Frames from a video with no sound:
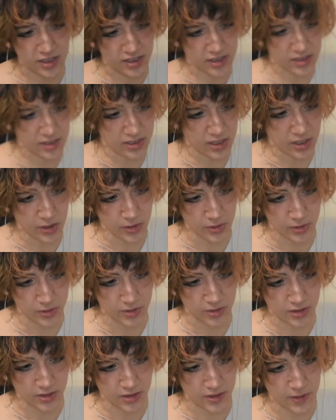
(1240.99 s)
So
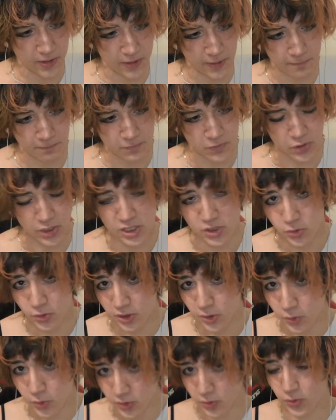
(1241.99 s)
try to
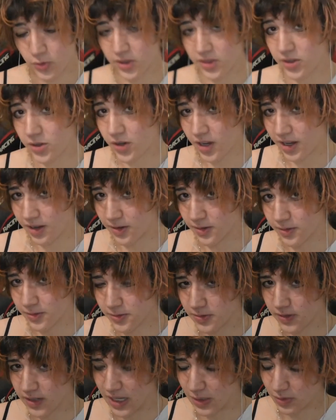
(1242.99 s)
work with what you have,
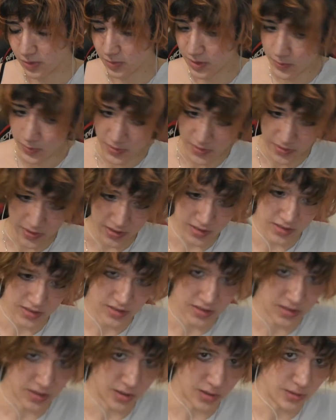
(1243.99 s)
and remember that
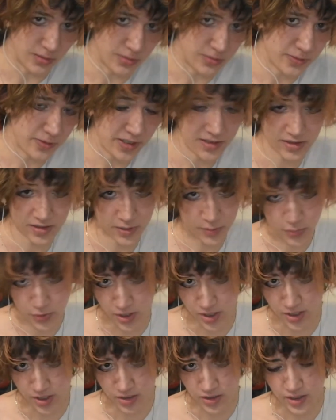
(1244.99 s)
all faces are
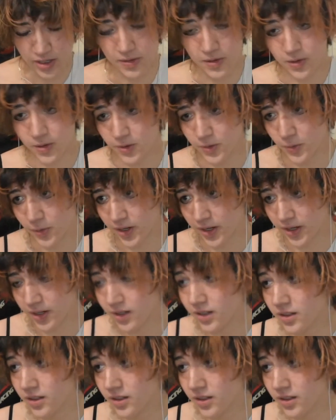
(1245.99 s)
pretty in their own way.